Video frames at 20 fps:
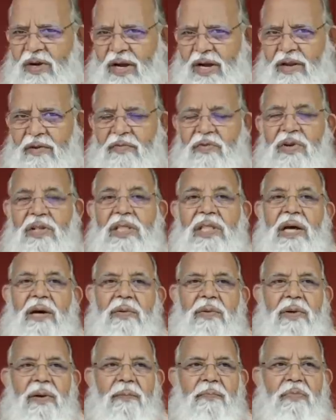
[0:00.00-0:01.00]
in
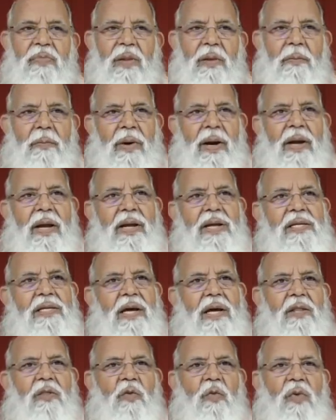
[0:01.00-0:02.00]
Vrindavan, monkeys
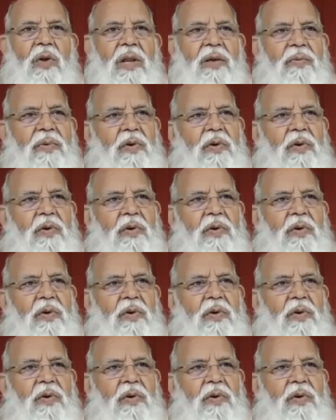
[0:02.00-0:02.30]
are the only